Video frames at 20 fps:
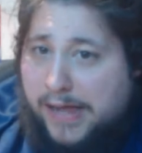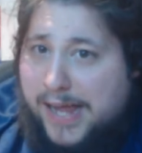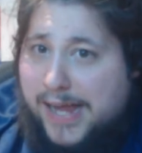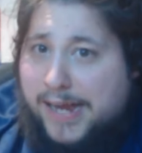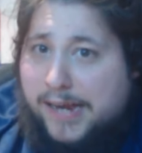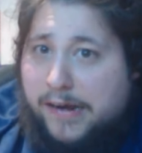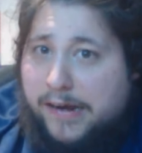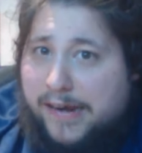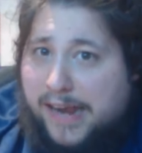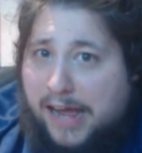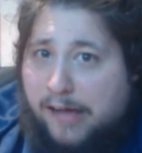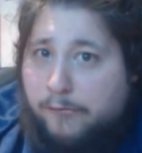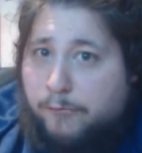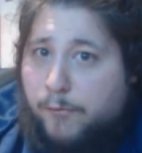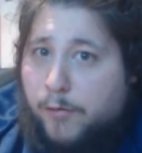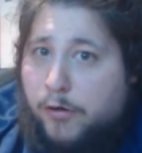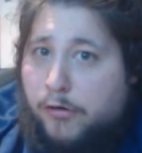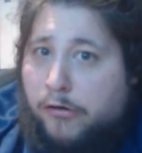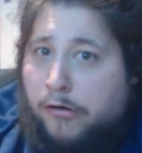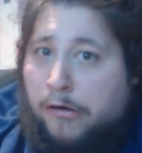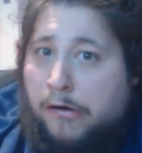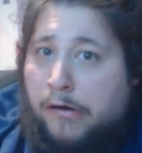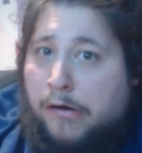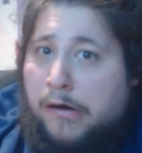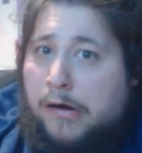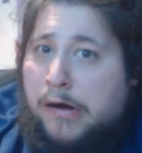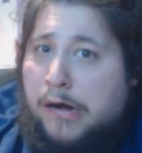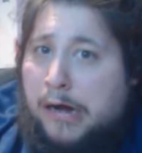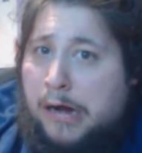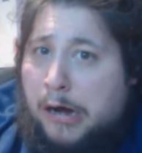England have more
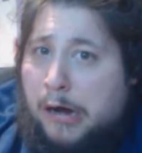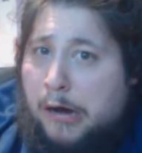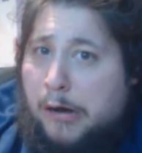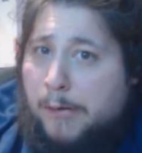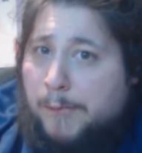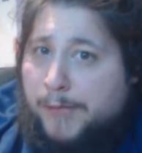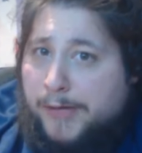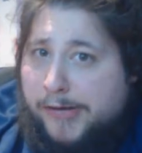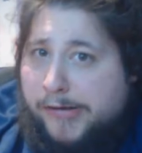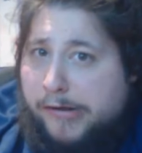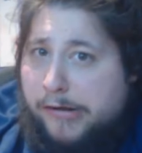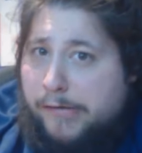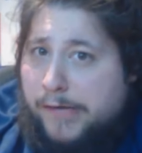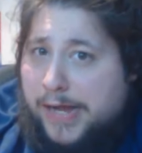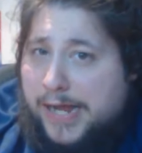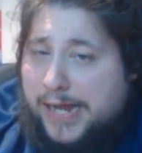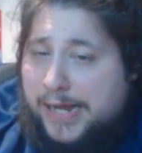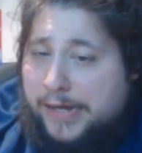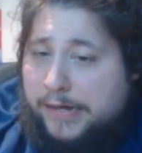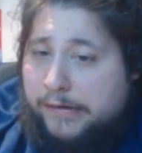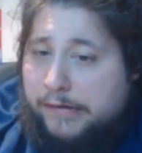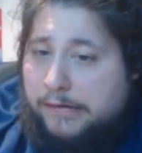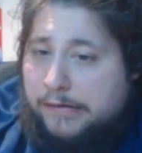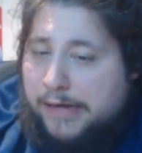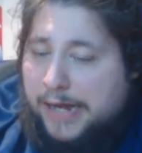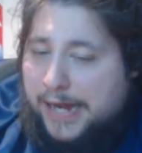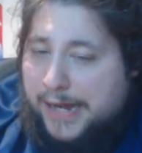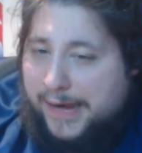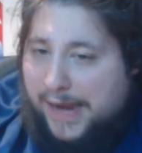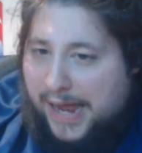opportunities
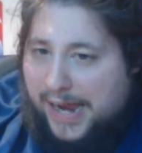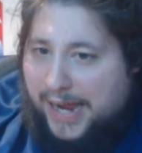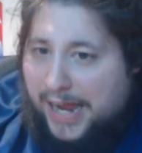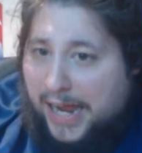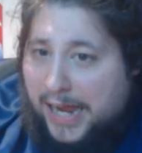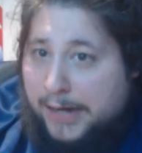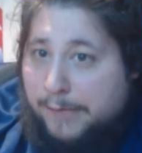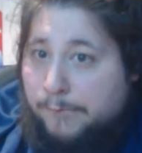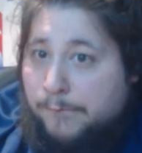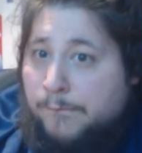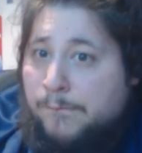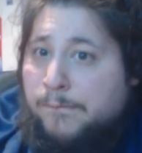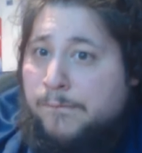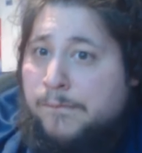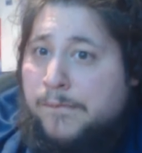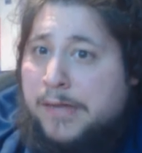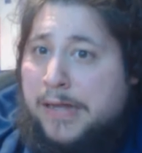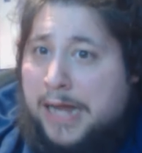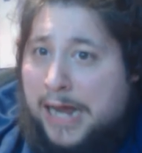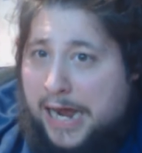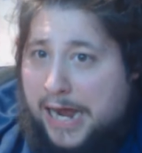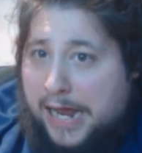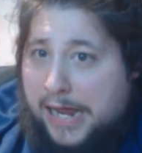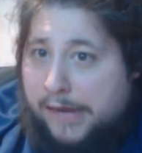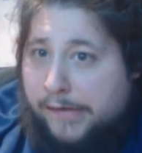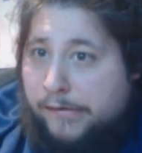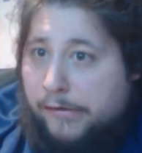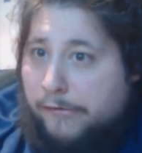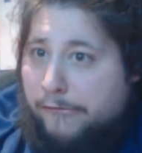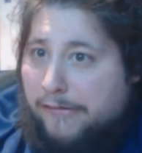in that game,
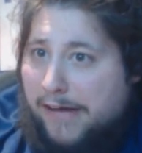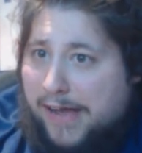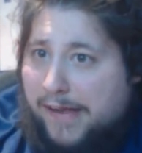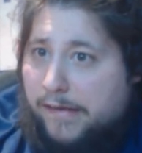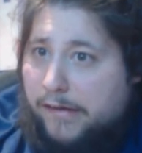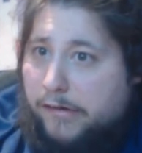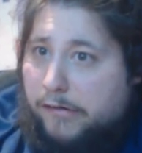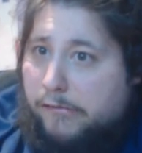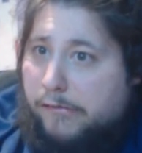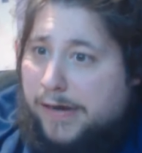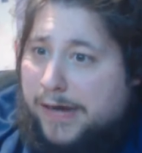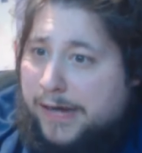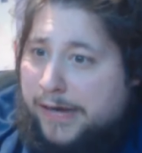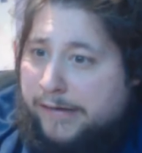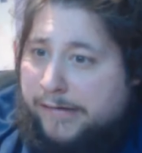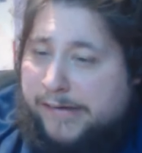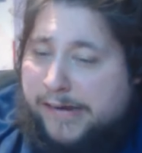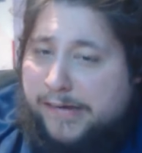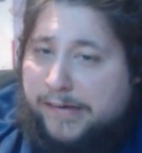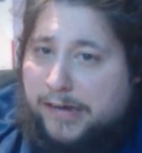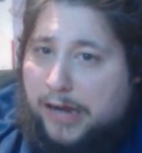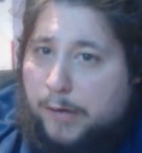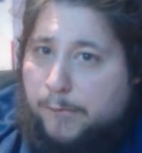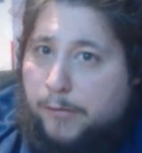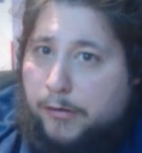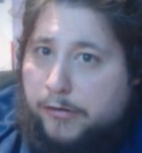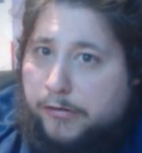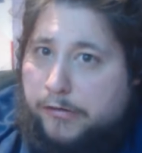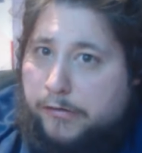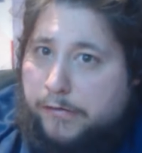and the fact that Grealish didn't come
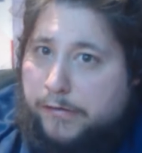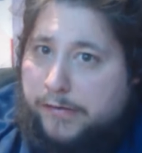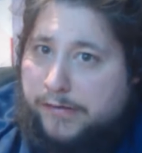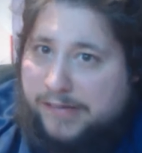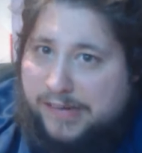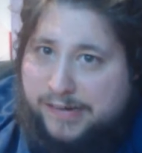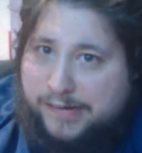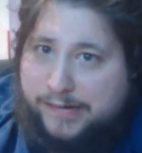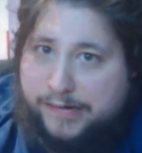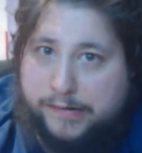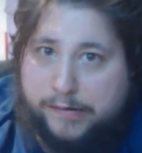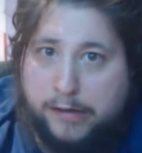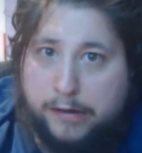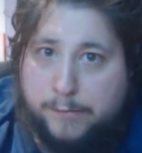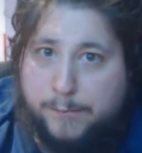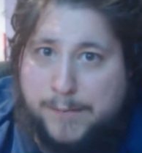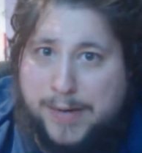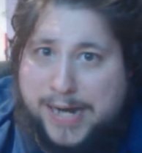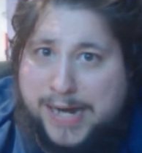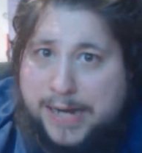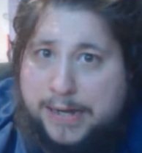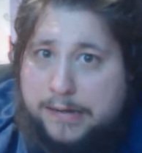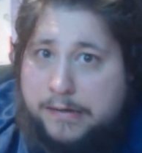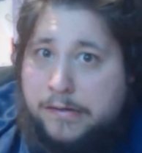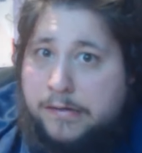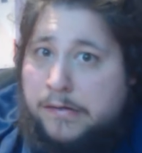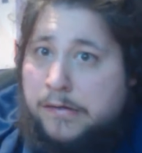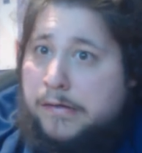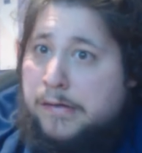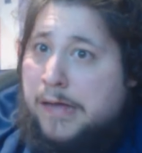on till the 63rd minute,
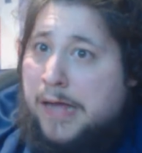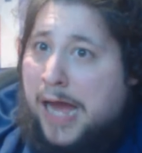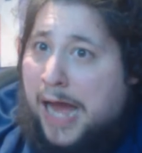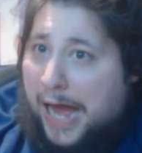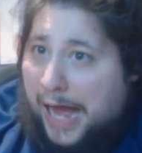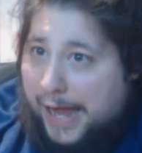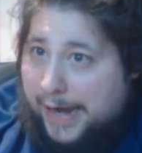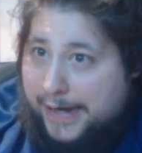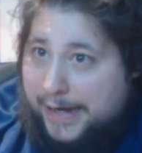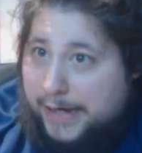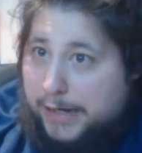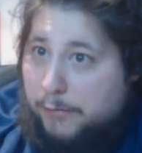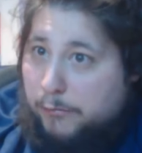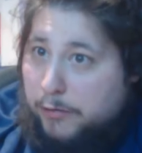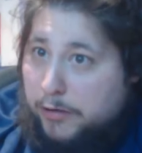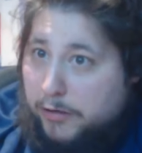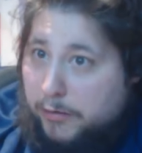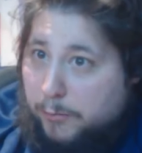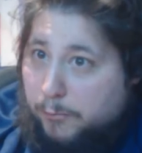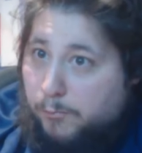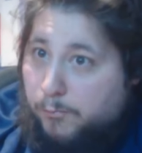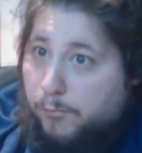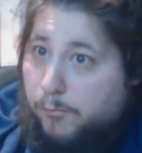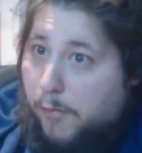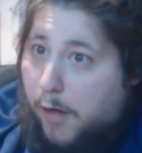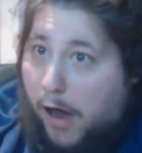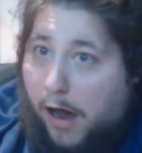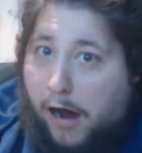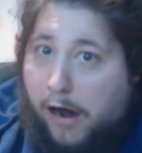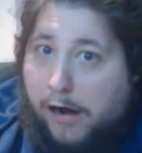and he was
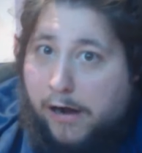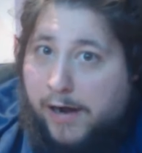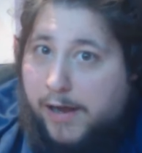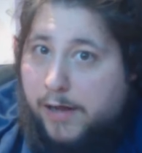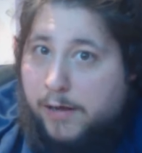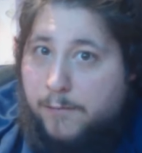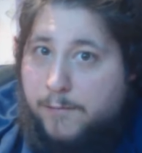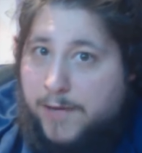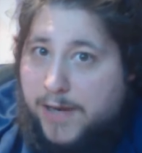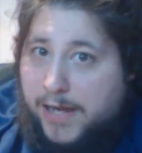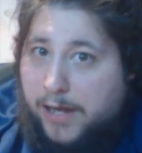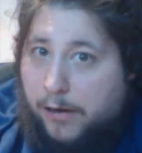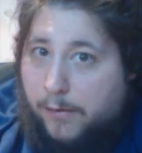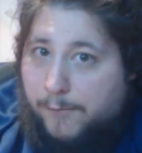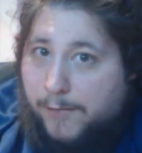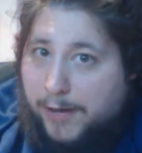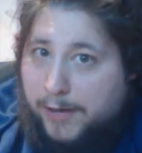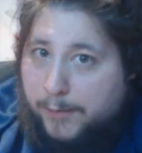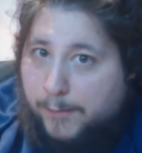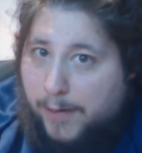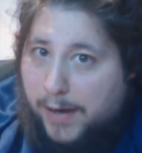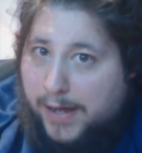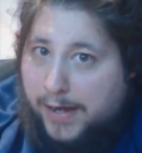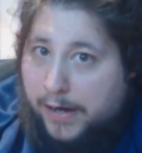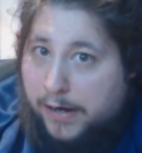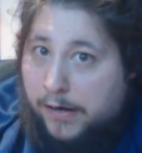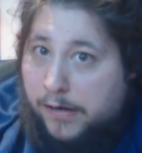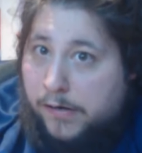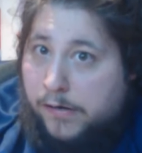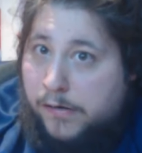arguably our best
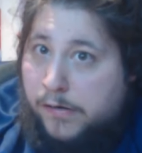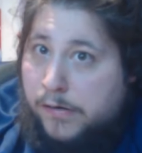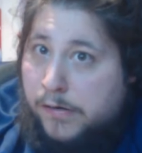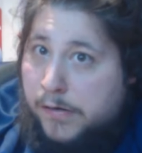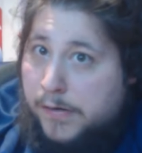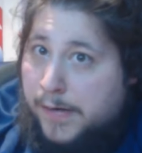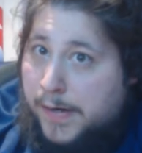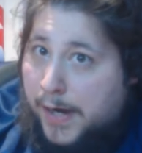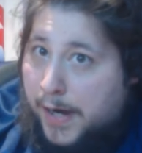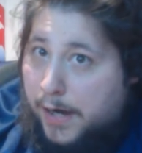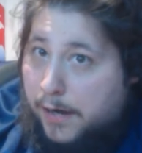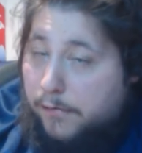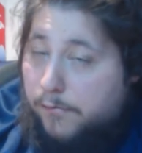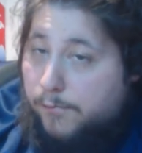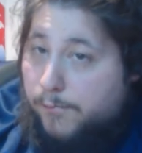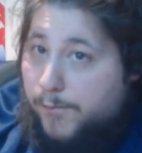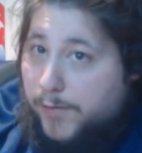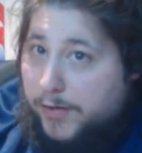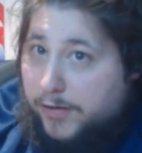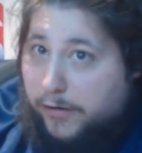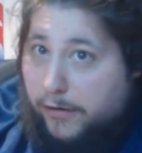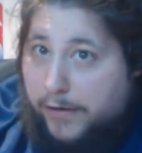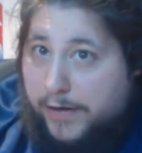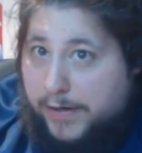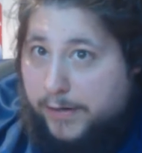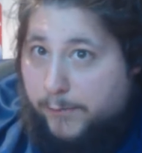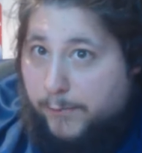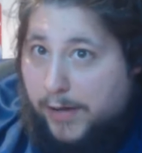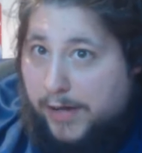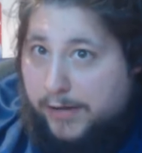player
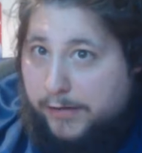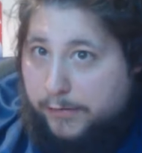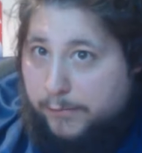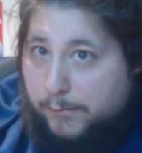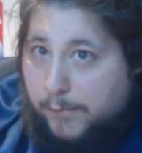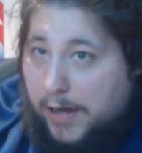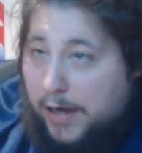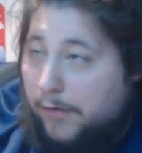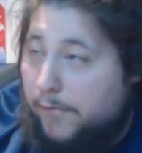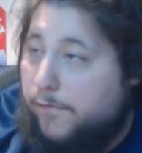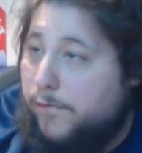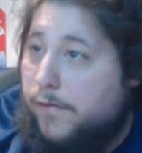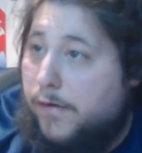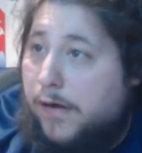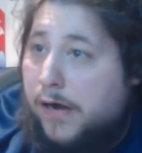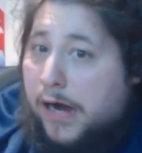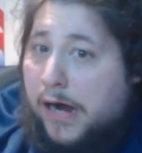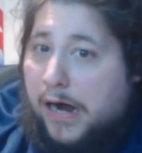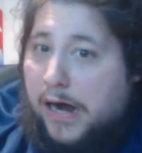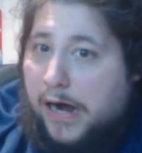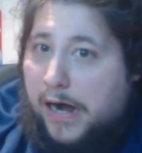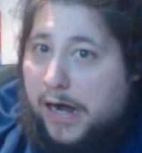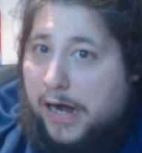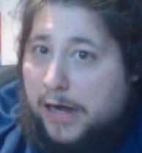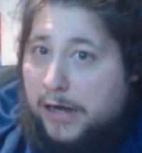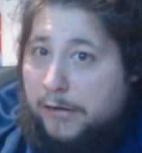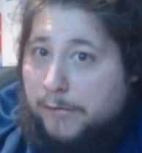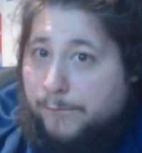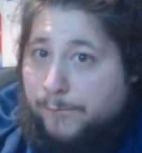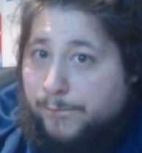besides Mason Mount.
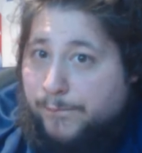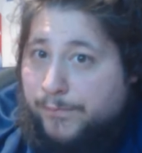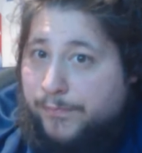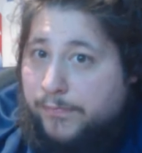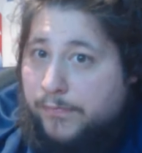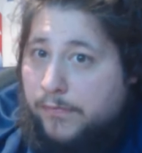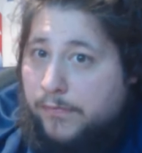And